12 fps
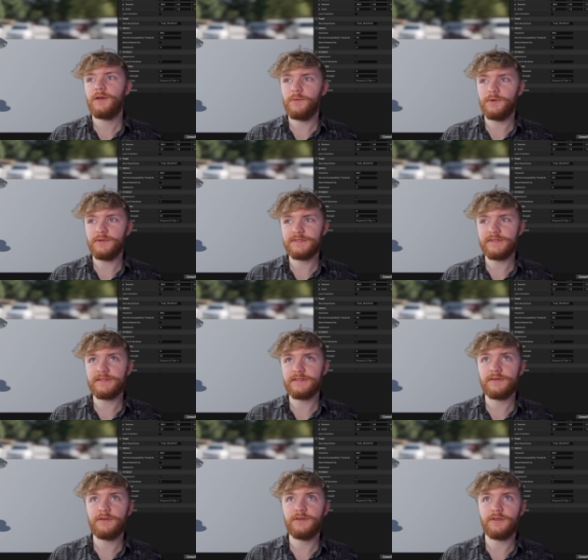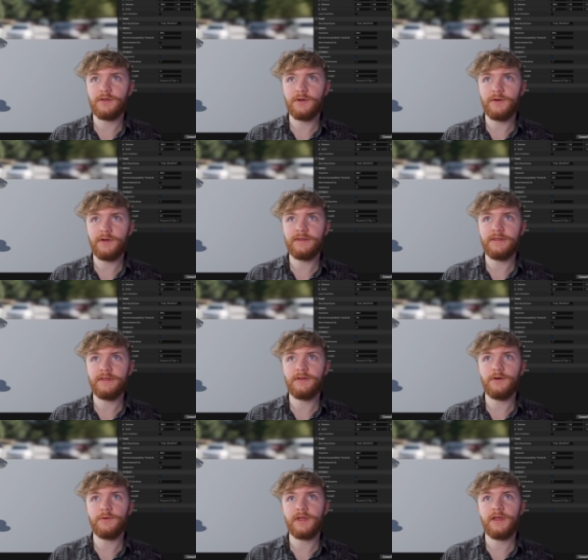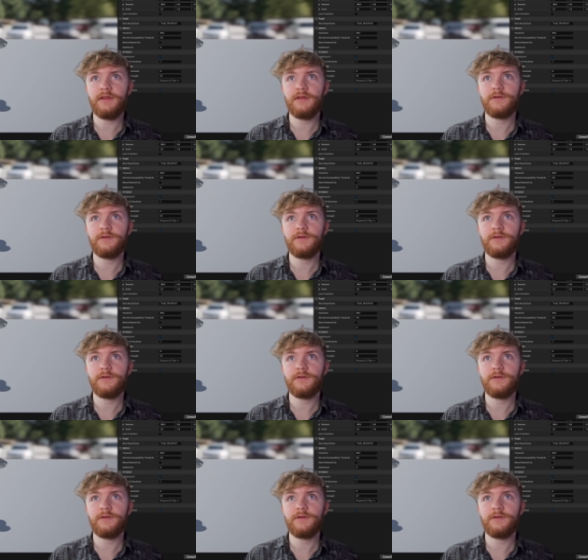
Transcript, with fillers: Once that's done, you can go ahead and hit OK.